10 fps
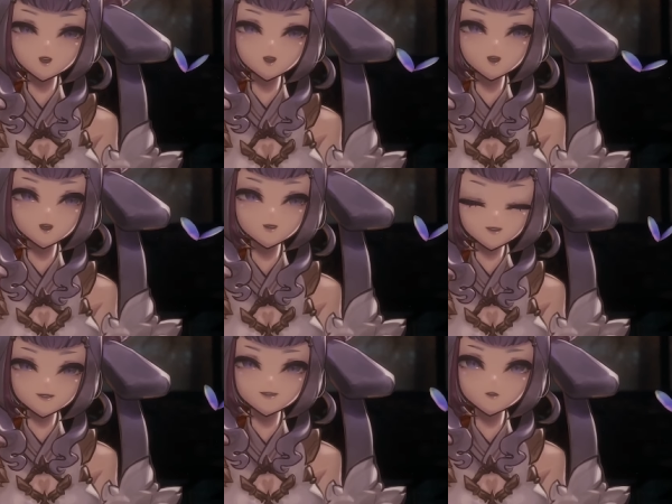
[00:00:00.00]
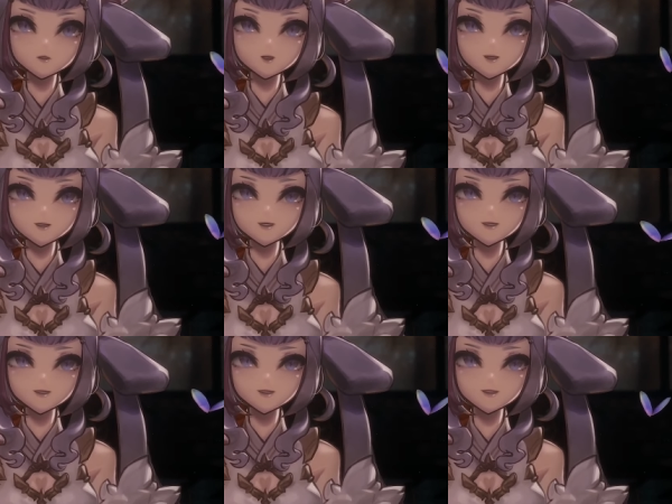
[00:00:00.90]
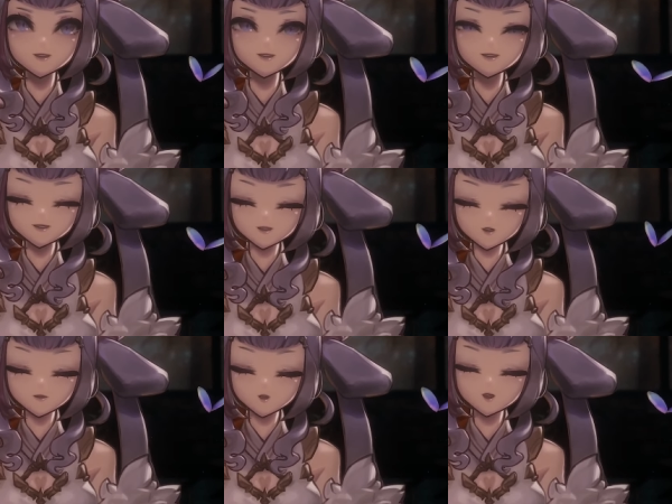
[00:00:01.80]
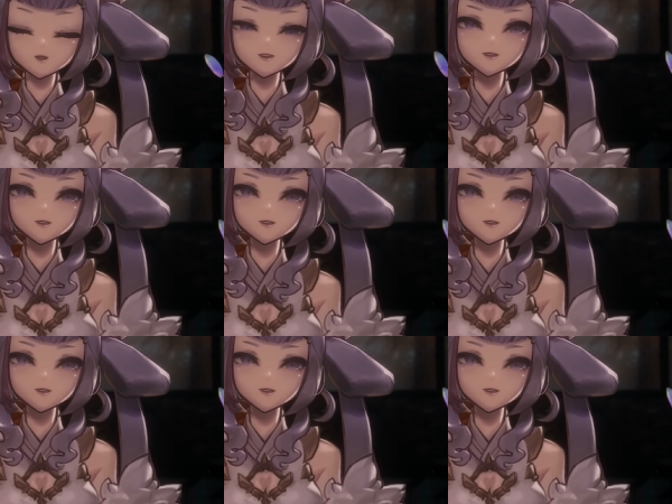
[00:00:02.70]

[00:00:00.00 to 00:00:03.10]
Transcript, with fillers: and accept the loneliness